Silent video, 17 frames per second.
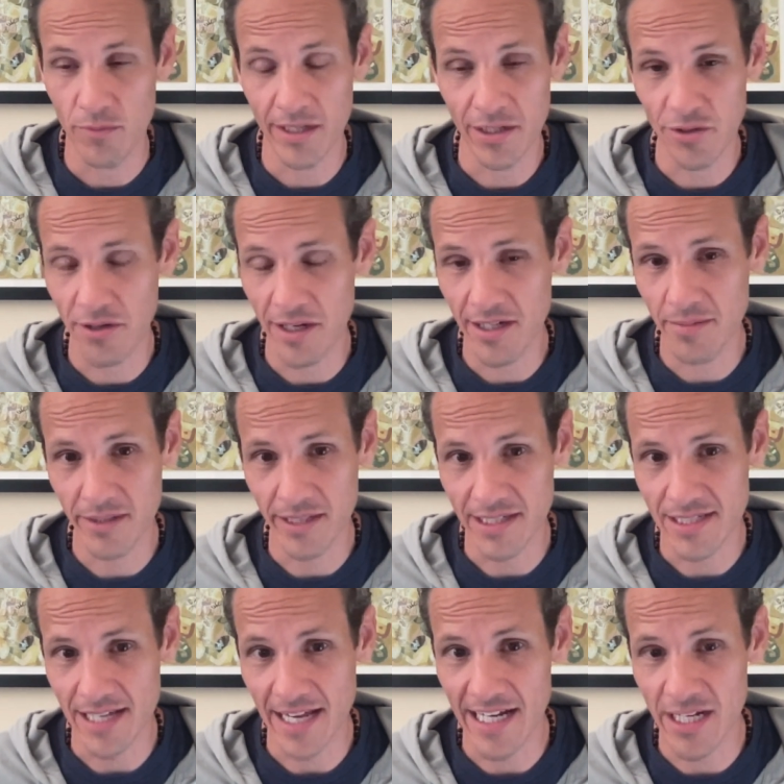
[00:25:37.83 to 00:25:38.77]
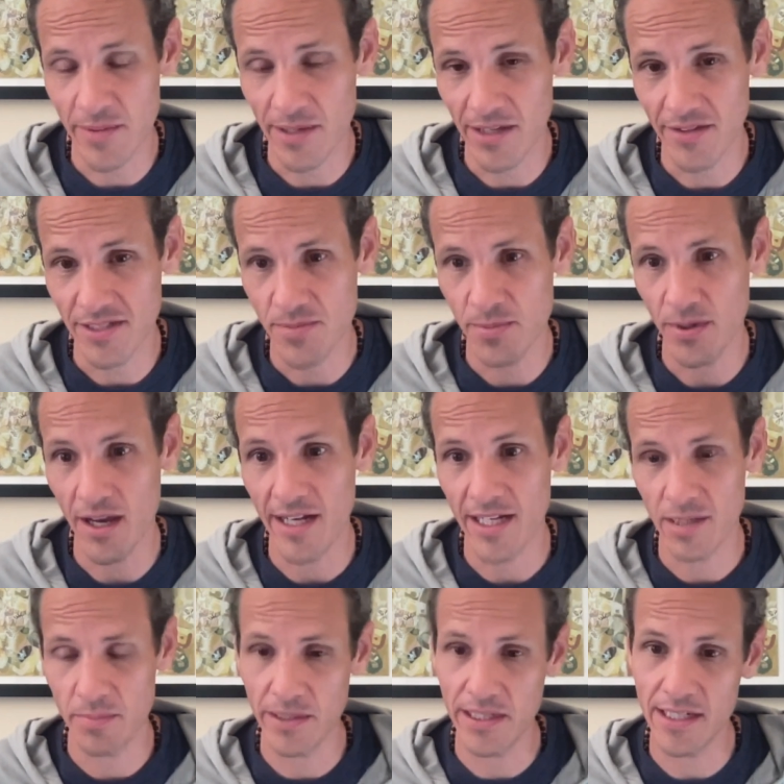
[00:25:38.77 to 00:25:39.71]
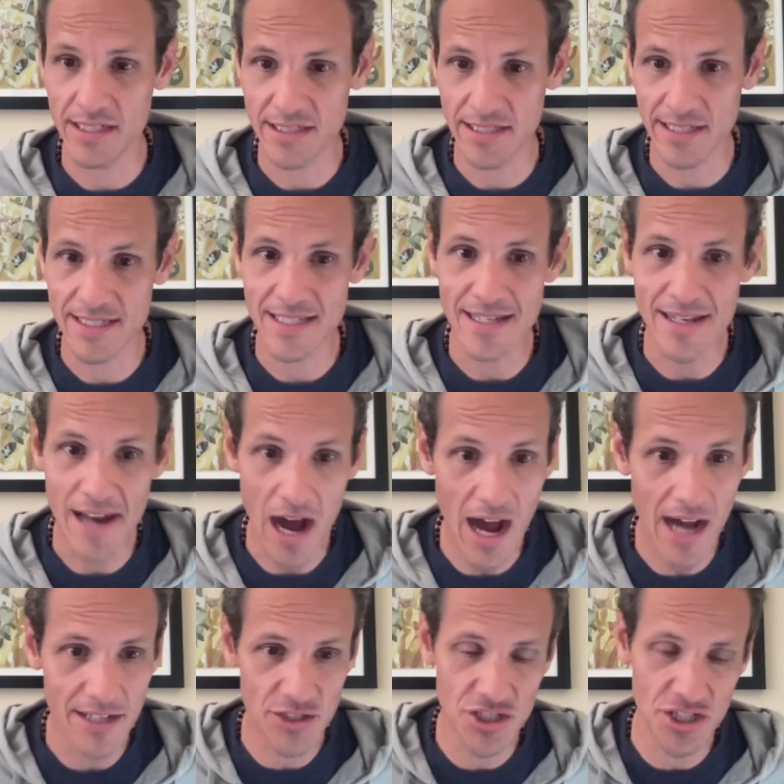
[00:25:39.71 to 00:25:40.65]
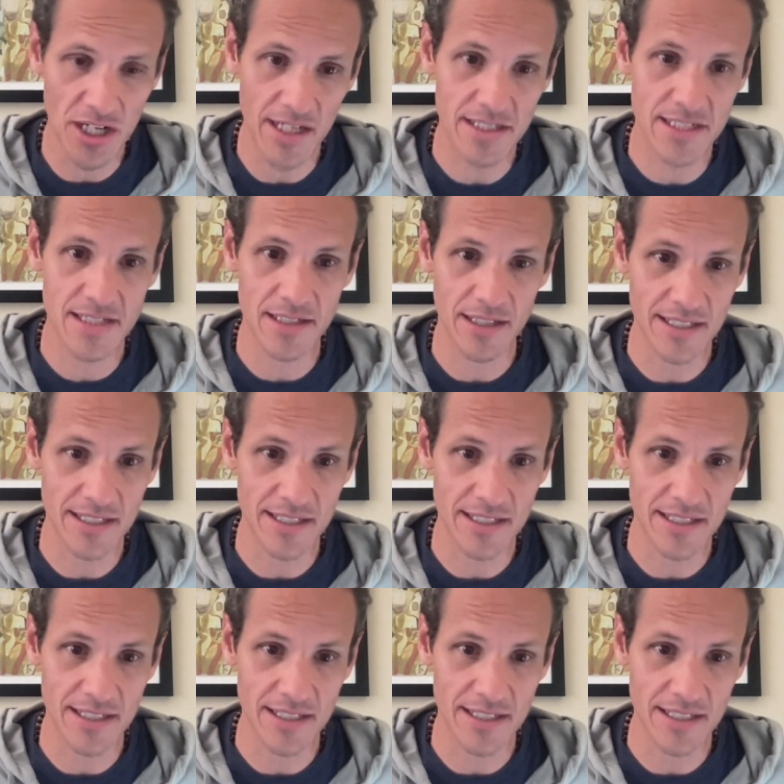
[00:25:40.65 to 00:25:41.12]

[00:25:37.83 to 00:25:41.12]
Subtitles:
incredibly excited about this product because it's not just